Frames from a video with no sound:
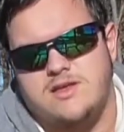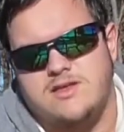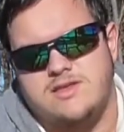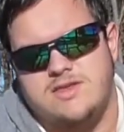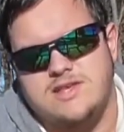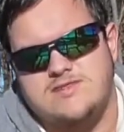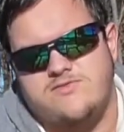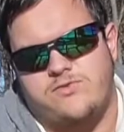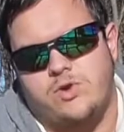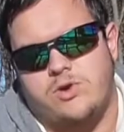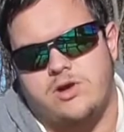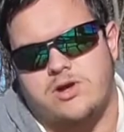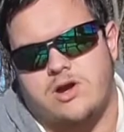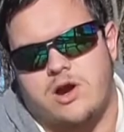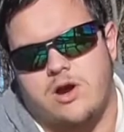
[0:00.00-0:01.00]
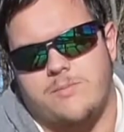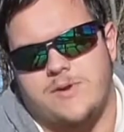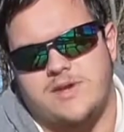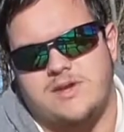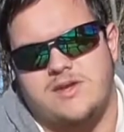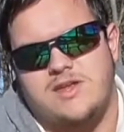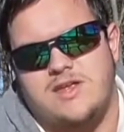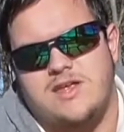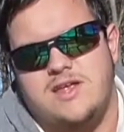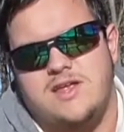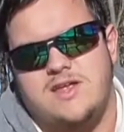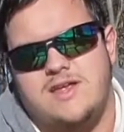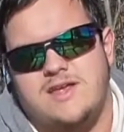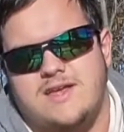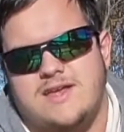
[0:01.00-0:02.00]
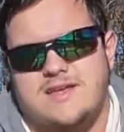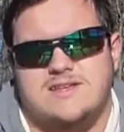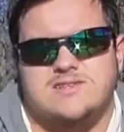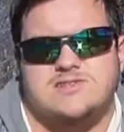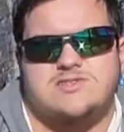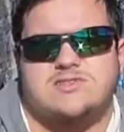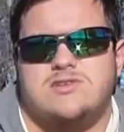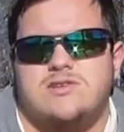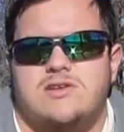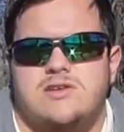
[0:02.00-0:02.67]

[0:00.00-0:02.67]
This fluorocarbon is